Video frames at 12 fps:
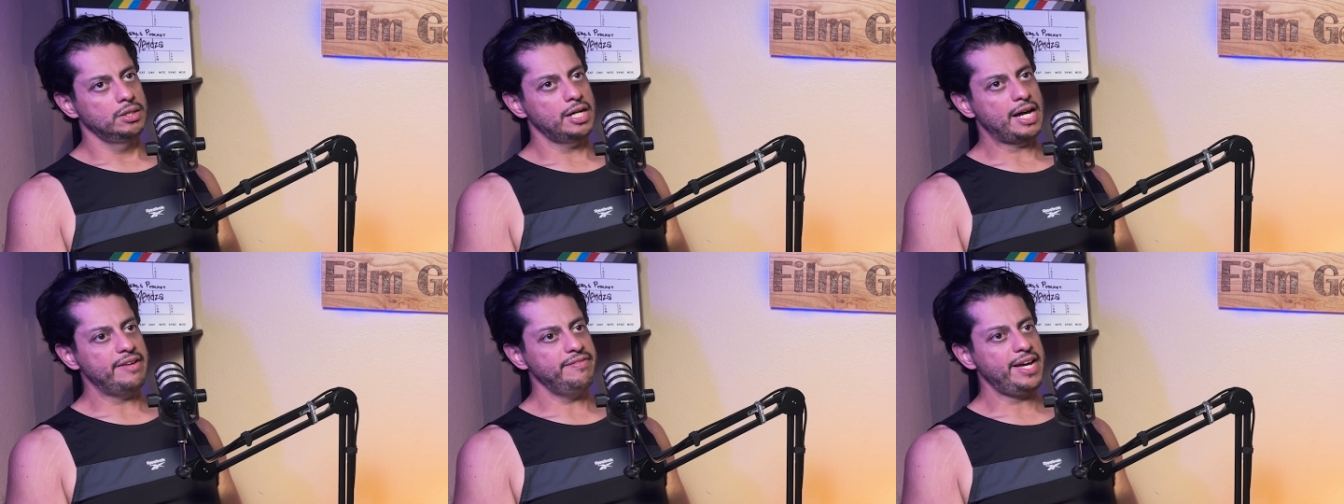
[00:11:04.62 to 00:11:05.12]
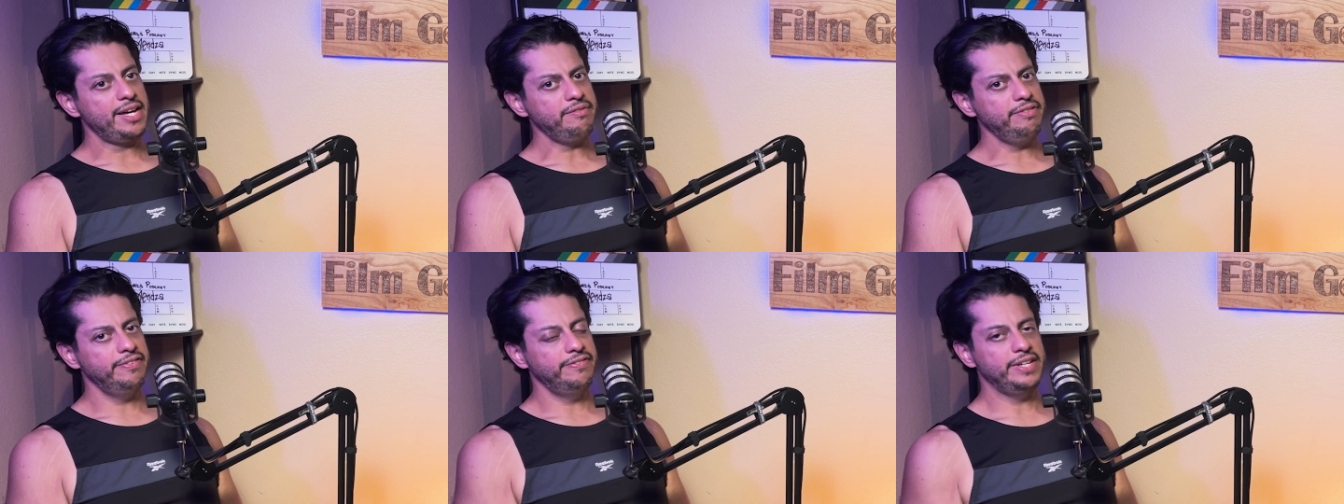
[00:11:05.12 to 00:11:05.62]
I've had
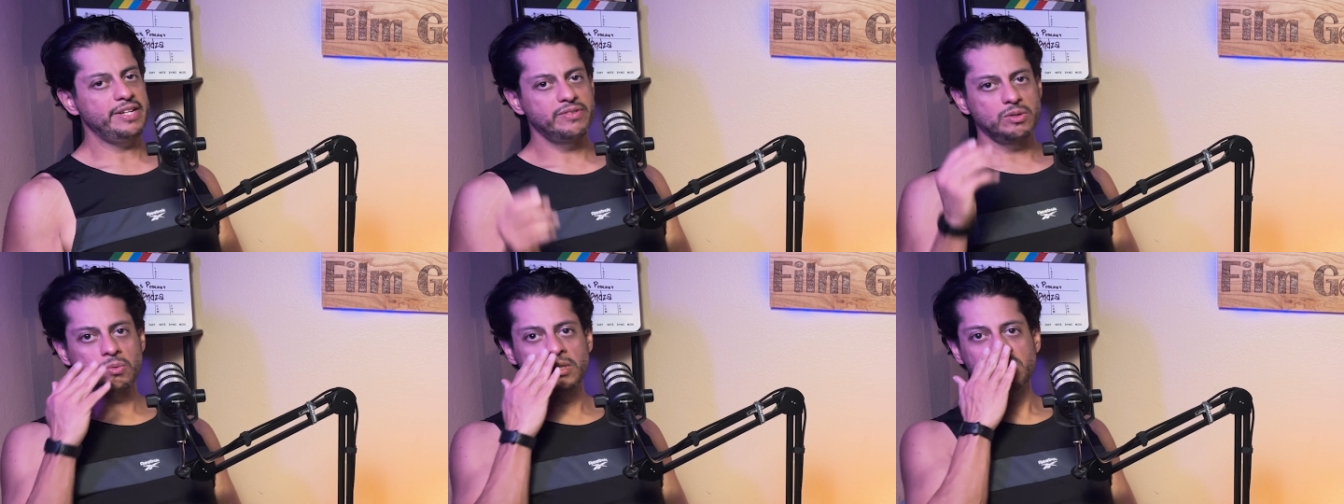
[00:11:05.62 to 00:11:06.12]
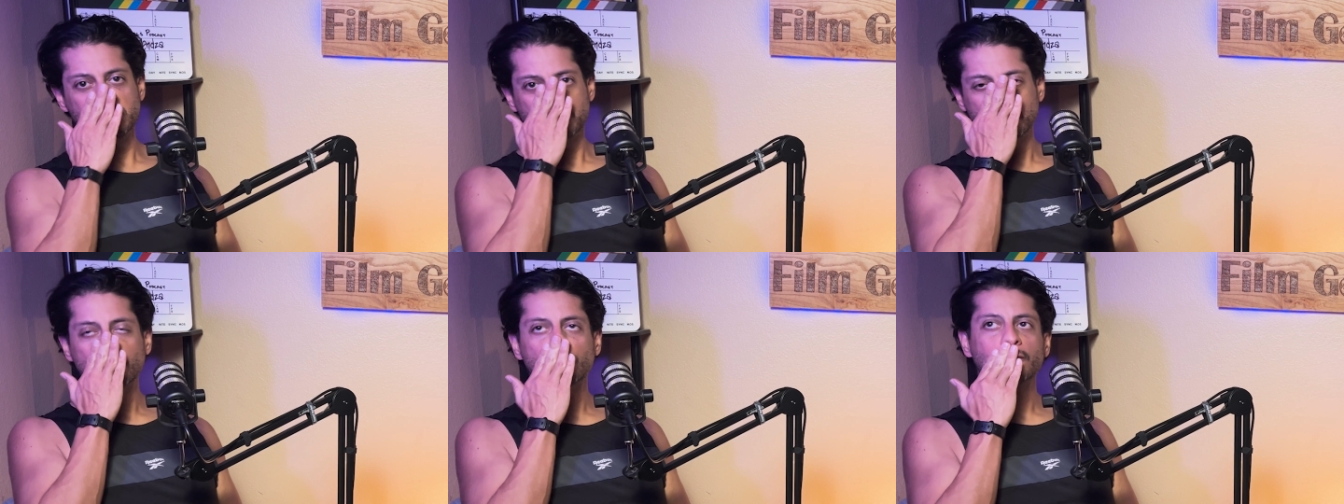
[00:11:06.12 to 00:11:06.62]
favorite ones.
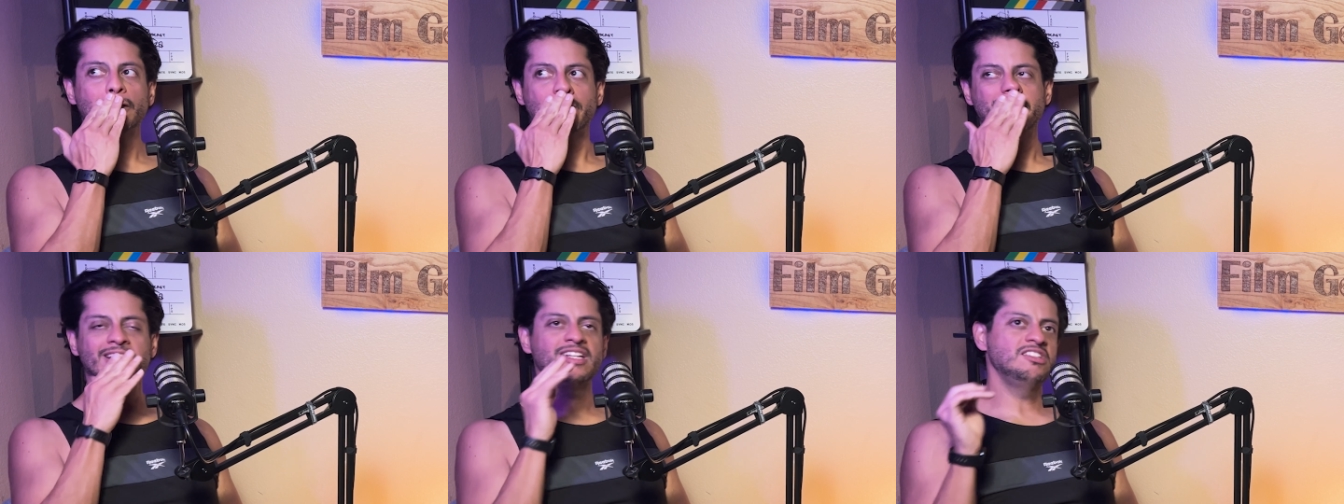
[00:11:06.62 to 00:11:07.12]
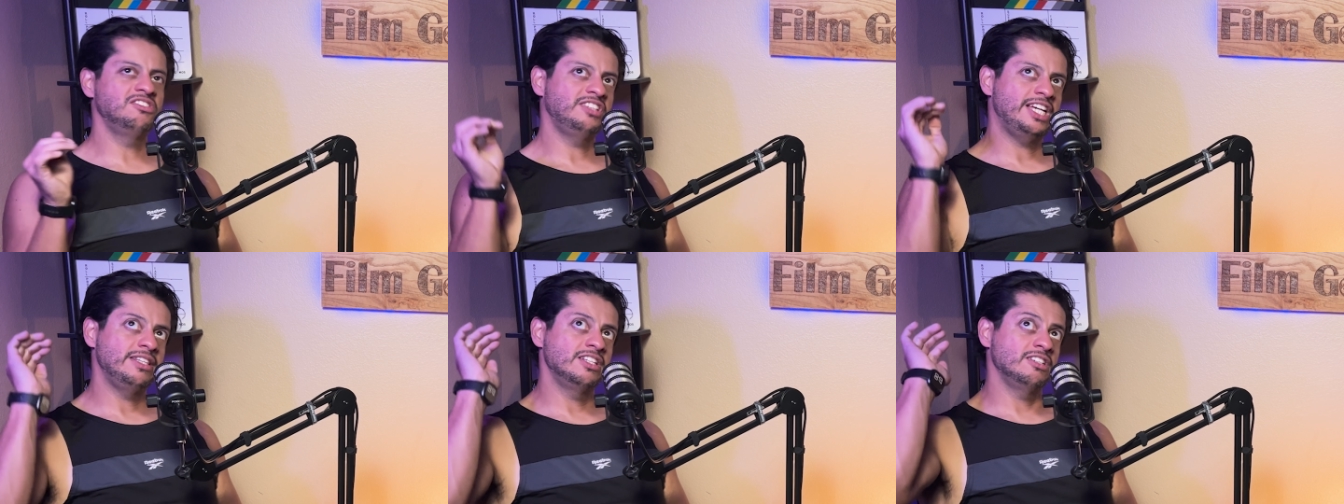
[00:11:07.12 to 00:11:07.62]
I'm not gonna
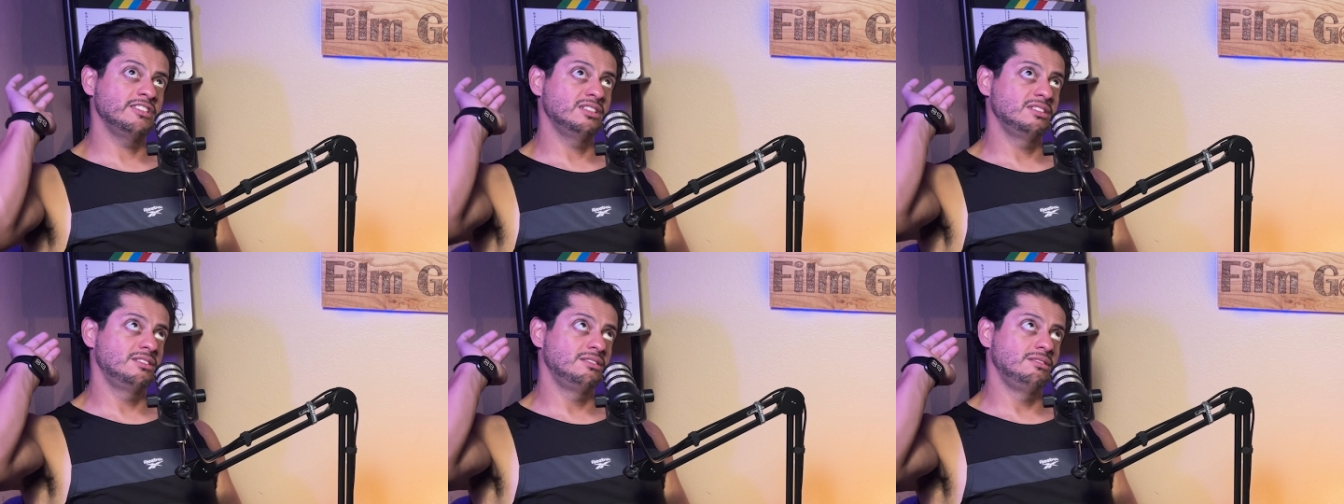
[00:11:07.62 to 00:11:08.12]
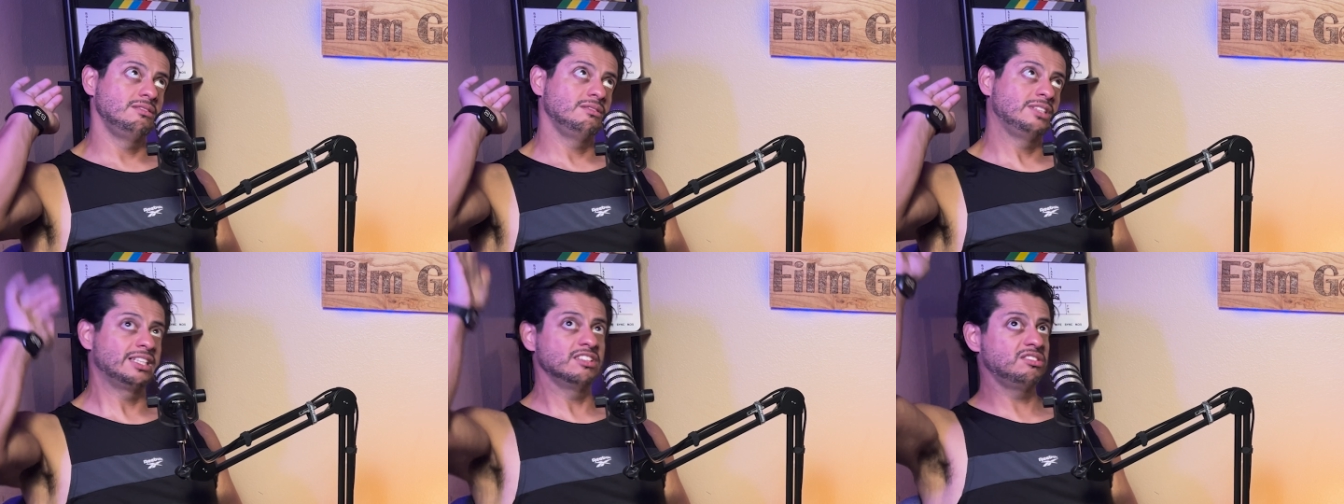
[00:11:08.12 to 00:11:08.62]
say they're on the
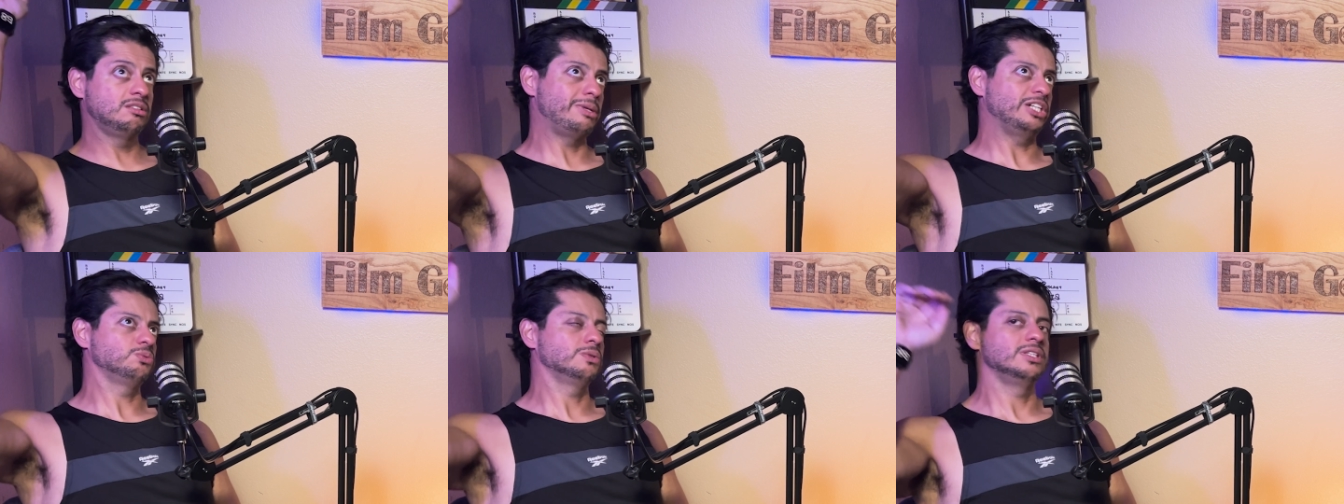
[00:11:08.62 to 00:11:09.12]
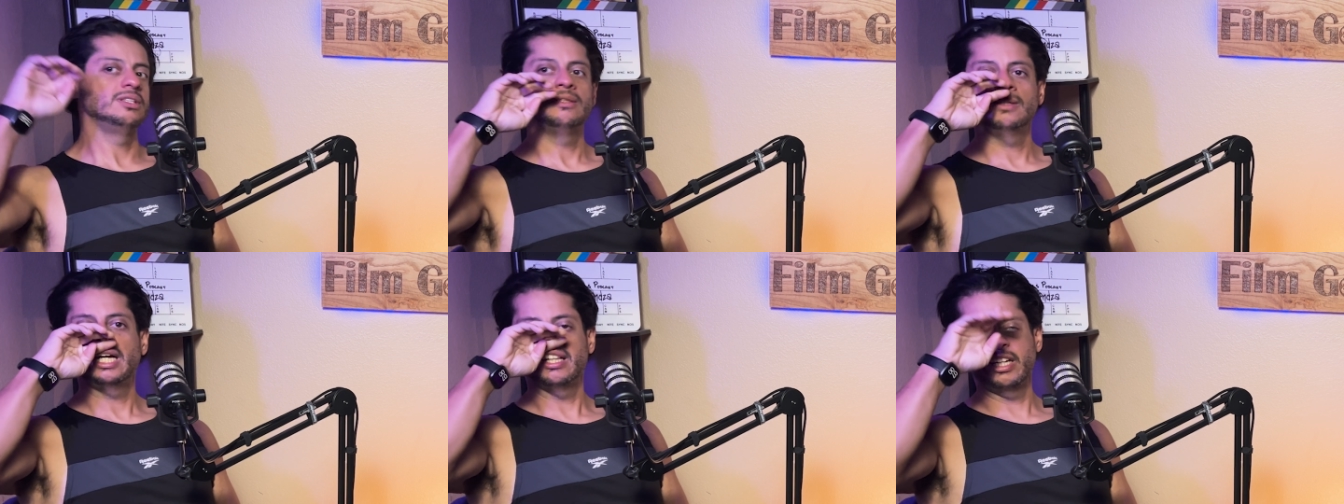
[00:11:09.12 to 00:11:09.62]
like this is the best one.
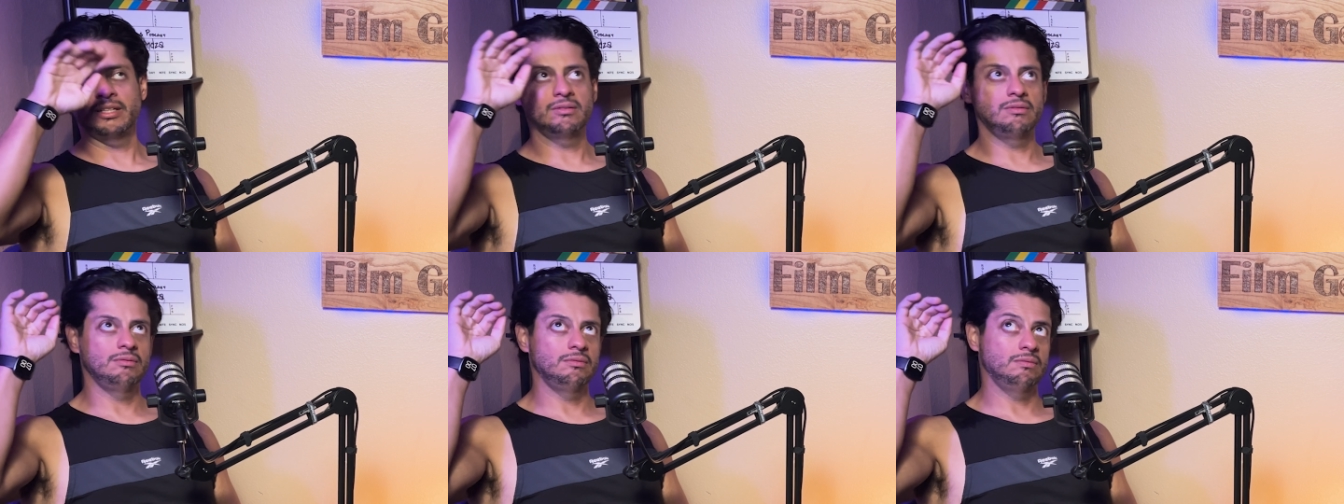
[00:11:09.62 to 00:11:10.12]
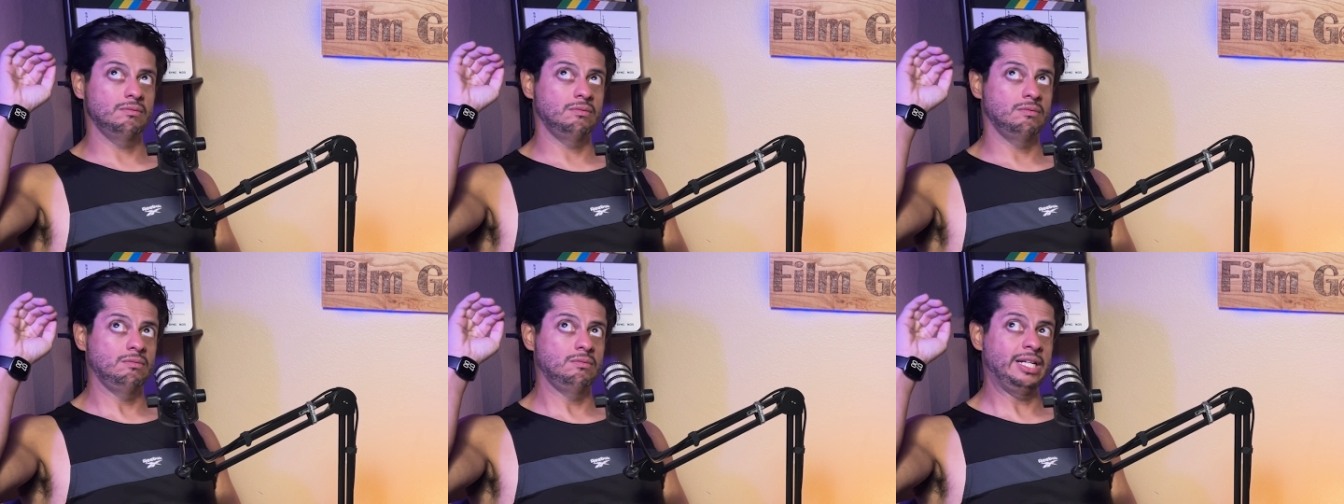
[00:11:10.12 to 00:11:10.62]
I like
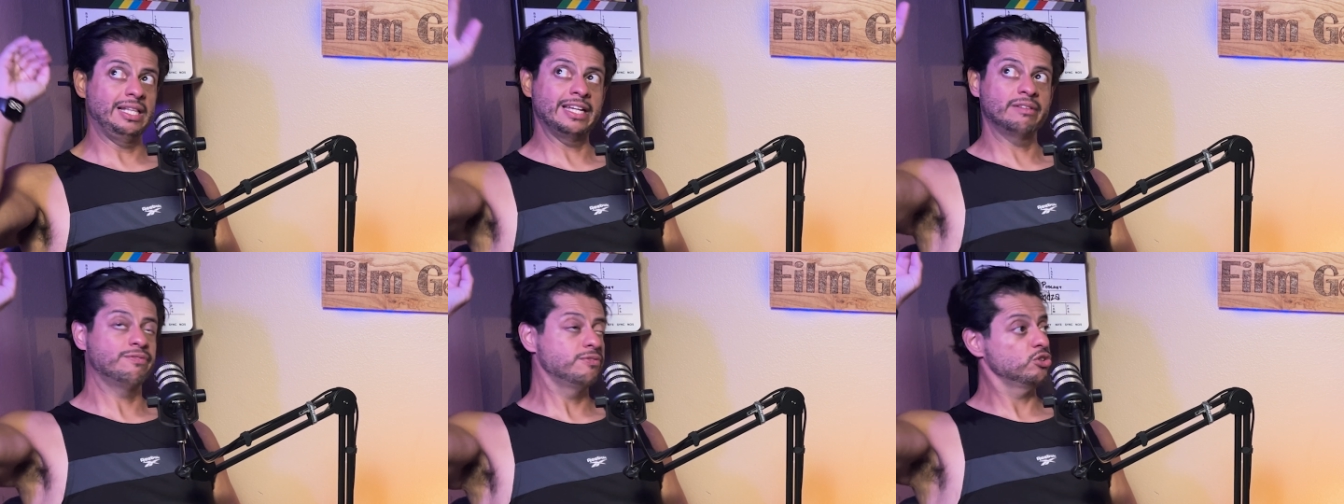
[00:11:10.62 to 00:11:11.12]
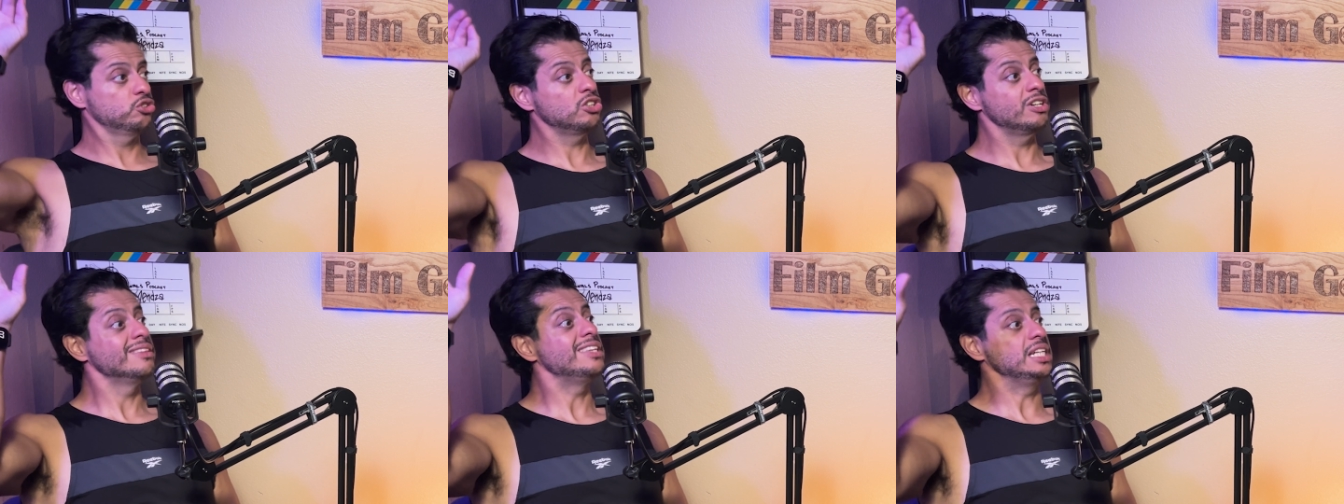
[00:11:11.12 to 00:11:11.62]
him for
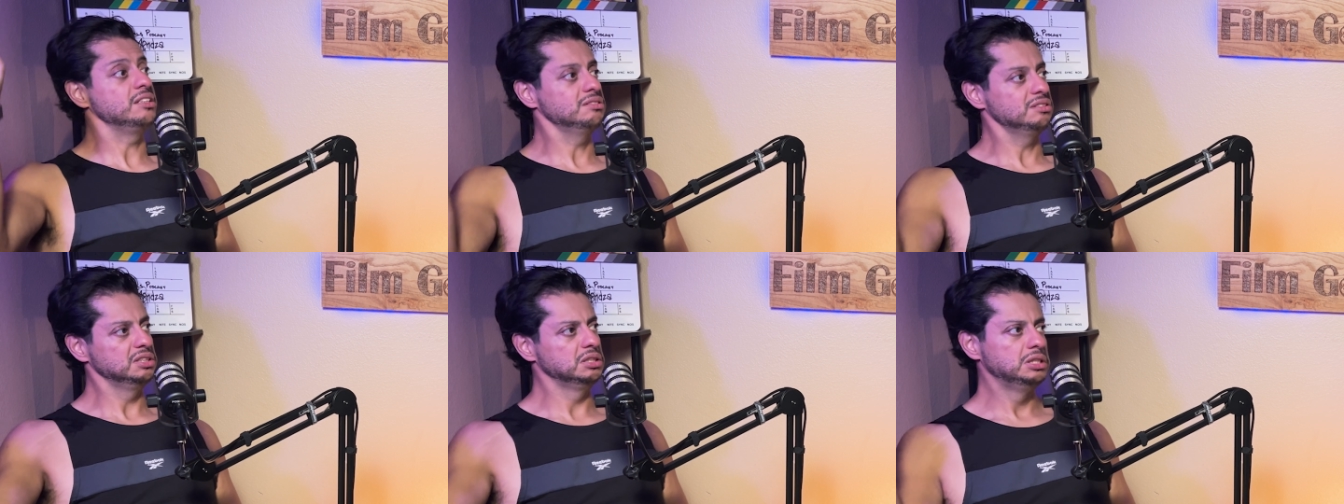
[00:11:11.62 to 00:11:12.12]
certain things.